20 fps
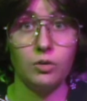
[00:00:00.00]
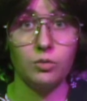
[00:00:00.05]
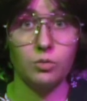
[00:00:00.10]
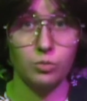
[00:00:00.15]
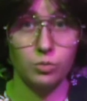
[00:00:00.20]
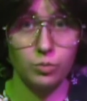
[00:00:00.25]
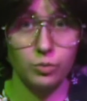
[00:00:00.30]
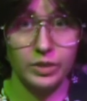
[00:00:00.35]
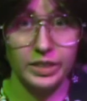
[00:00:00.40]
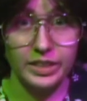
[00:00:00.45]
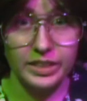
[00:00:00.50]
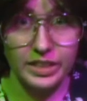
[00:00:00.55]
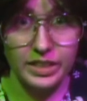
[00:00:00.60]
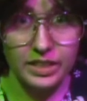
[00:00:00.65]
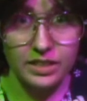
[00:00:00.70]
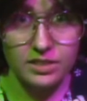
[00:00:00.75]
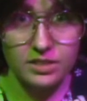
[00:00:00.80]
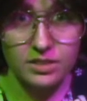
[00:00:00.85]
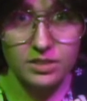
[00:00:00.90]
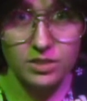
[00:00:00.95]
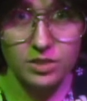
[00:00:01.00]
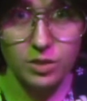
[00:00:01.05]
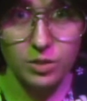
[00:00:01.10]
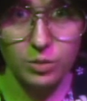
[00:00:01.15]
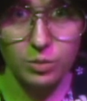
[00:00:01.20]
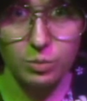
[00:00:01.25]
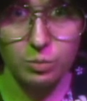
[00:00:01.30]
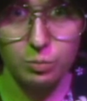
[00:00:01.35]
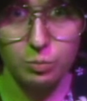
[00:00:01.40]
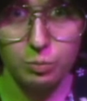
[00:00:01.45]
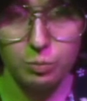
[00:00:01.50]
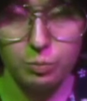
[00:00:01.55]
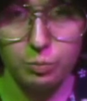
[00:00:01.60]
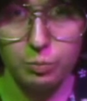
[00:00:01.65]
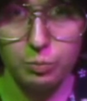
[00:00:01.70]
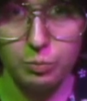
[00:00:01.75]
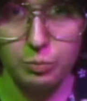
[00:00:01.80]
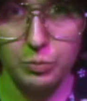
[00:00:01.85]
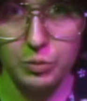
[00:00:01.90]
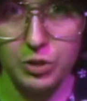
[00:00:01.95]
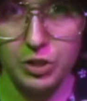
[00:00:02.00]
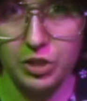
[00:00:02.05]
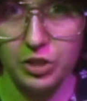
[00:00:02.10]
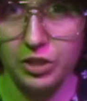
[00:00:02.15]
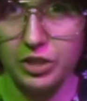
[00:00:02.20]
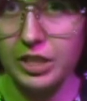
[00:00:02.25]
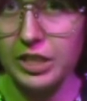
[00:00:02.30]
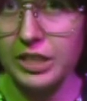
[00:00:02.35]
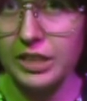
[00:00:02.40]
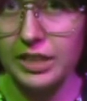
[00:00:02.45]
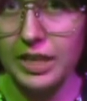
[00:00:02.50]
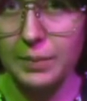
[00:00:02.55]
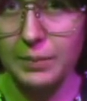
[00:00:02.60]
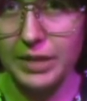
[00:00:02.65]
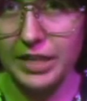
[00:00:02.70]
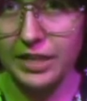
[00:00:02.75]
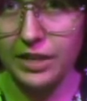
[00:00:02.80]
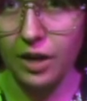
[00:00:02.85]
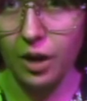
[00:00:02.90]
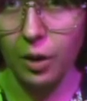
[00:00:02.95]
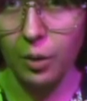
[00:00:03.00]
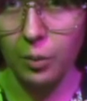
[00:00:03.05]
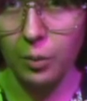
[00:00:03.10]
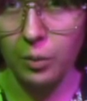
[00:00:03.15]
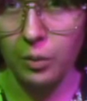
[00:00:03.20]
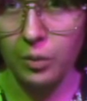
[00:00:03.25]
Really? So, you're gonna let me go?